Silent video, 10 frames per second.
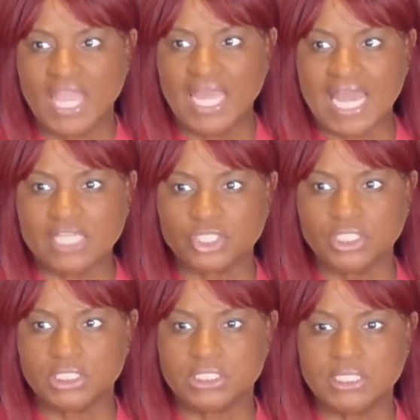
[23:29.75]
And
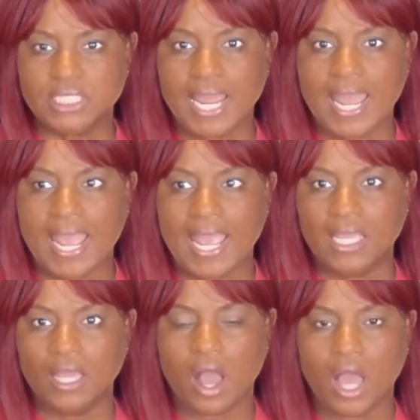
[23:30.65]
actually
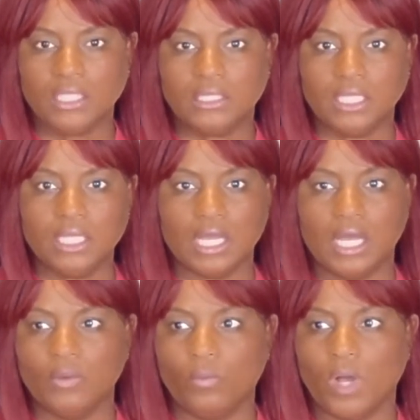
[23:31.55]
today, I think
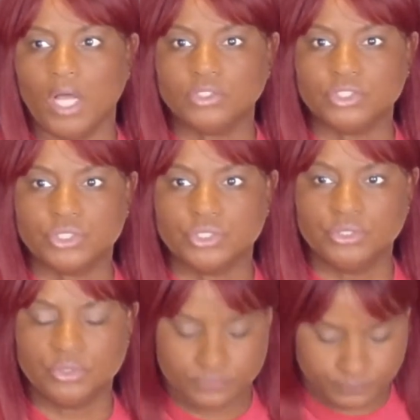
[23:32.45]
I'm going to